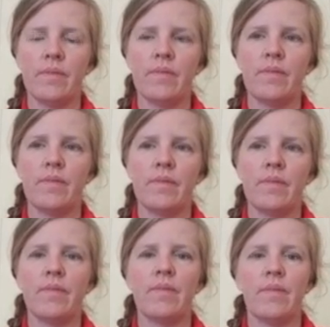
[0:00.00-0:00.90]

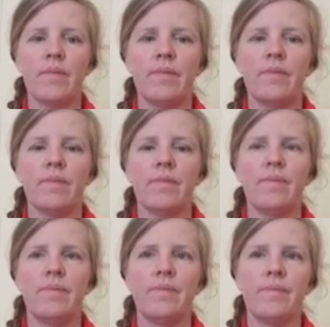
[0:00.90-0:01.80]

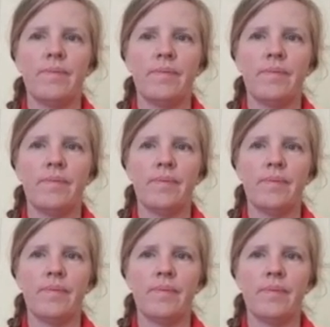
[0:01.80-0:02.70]

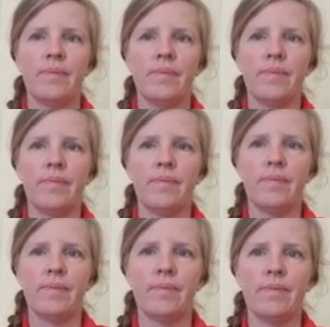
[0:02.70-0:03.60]

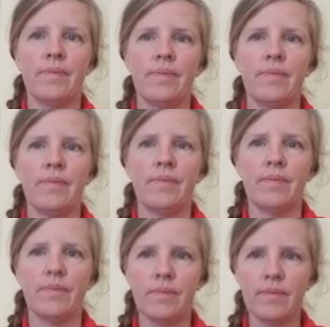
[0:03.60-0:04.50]

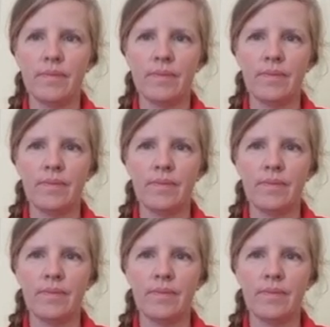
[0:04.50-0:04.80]
[no speech]